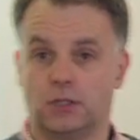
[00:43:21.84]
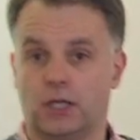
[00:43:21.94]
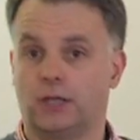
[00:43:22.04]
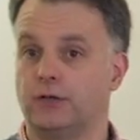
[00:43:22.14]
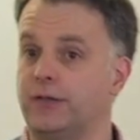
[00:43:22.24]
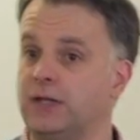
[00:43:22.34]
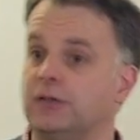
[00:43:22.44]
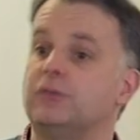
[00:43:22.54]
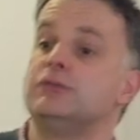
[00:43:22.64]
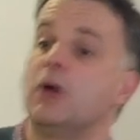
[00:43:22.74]
And that
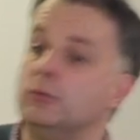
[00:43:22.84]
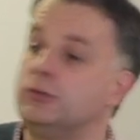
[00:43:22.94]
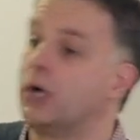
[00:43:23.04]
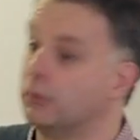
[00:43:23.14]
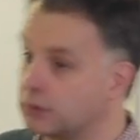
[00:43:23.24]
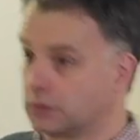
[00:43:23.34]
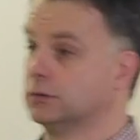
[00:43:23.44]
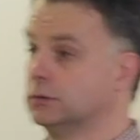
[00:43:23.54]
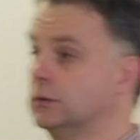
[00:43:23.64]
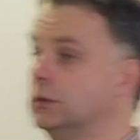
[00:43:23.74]
is no joke.
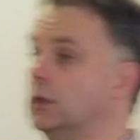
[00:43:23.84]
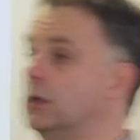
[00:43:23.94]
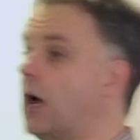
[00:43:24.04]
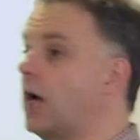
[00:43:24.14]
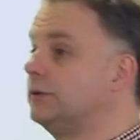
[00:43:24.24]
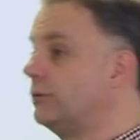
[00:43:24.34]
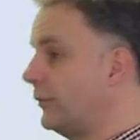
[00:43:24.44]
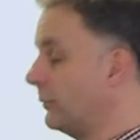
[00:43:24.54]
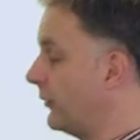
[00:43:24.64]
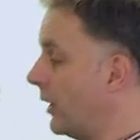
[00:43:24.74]

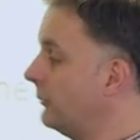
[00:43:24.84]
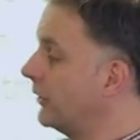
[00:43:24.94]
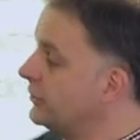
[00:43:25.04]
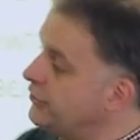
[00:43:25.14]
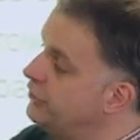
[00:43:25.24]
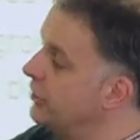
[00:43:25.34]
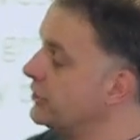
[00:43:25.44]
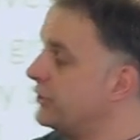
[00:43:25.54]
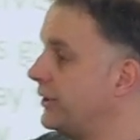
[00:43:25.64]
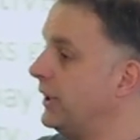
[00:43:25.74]
Sometimes I
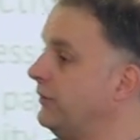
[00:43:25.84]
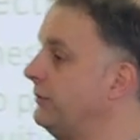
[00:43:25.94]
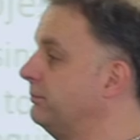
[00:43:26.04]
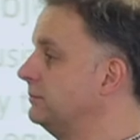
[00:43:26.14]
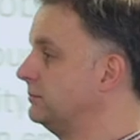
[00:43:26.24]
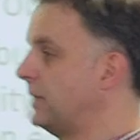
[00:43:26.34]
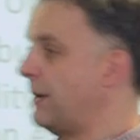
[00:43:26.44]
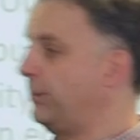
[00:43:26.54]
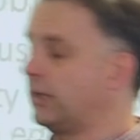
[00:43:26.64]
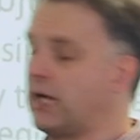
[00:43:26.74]
judge these
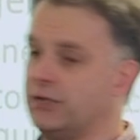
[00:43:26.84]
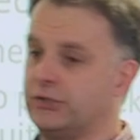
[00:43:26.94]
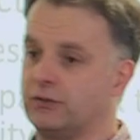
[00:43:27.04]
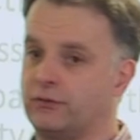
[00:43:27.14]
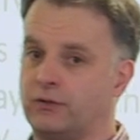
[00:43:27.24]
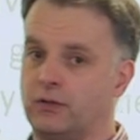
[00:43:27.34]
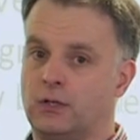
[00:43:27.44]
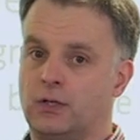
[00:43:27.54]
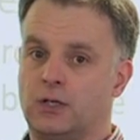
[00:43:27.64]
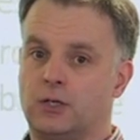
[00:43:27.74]
applications
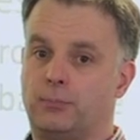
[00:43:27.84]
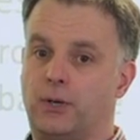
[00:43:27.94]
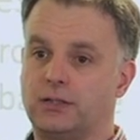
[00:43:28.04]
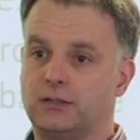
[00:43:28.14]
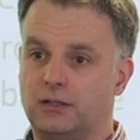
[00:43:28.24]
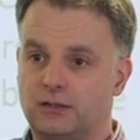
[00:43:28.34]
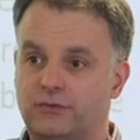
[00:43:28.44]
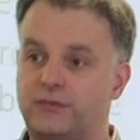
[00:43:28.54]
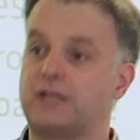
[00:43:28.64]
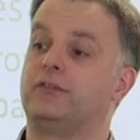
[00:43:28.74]
by
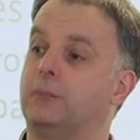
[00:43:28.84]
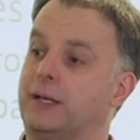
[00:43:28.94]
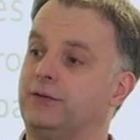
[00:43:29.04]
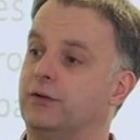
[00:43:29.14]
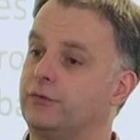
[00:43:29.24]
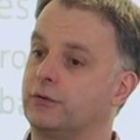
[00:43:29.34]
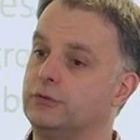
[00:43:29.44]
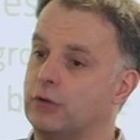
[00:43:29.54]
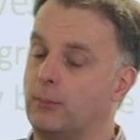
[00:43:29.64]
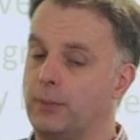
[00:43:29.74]
centimetres,
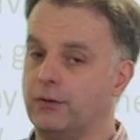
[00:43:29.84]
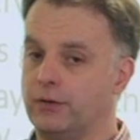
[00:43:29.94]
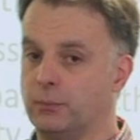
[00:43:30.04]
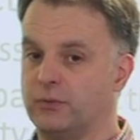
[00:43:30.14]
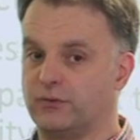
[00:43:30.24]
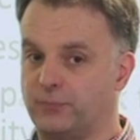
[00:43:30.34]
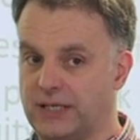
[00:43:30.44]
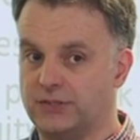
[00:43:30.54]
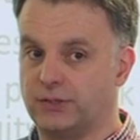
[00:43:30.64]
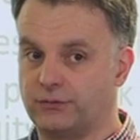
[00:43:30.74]
not by the numbers of
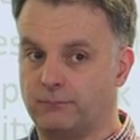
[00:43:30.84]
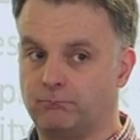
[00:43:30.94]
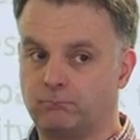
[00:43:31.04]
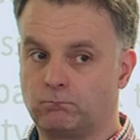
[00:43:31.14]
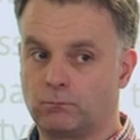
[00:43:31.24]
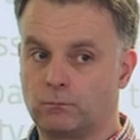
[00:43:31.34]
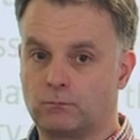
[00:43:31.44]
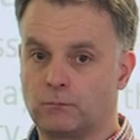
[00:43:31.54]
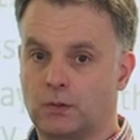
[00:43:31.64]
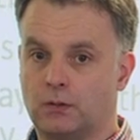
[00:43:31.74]
pages.
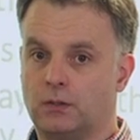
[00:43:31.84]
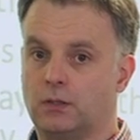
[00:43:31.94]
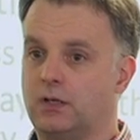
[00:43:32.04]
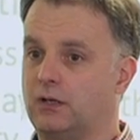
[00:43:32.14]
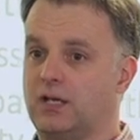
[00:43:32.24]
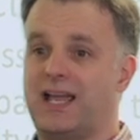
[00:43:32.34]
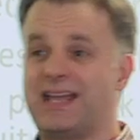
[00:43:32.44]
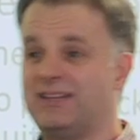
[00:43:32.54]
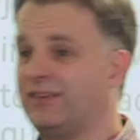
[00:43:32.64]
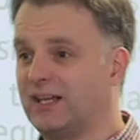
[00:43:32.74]
And I
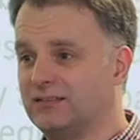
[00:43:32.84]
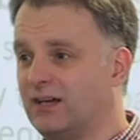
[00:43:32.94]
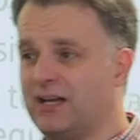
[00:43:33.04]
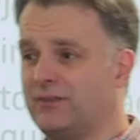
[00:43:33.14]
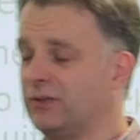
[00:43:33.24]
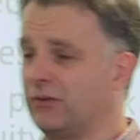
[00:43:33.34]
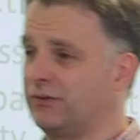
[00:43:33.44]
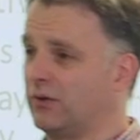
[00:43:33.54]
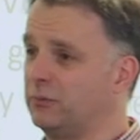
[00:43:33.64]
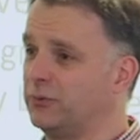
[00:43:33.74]
hate it. I haven't got the
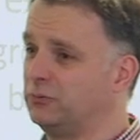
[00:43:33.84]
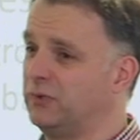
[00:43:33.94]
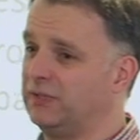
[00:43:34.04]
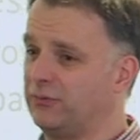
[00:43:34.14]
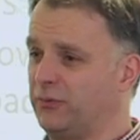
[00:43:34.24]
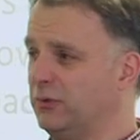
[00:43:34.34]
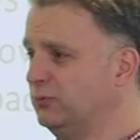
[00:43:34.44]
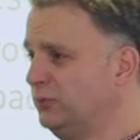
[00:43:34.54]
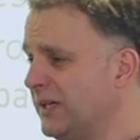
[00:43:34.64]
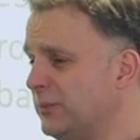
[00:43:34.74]
time to read through
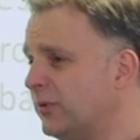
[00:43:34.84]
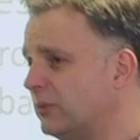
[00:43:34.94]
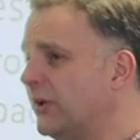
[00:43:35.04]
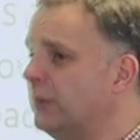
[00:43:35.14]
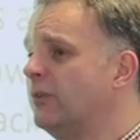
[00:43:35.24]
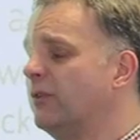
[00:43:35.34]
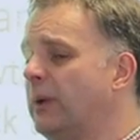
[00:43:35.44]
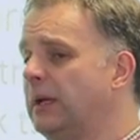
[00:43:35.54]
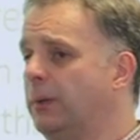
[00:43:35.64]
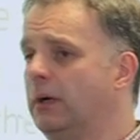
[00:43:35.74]
reams and reams of
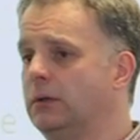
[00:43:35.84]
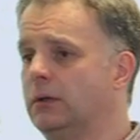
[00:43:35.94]
paper.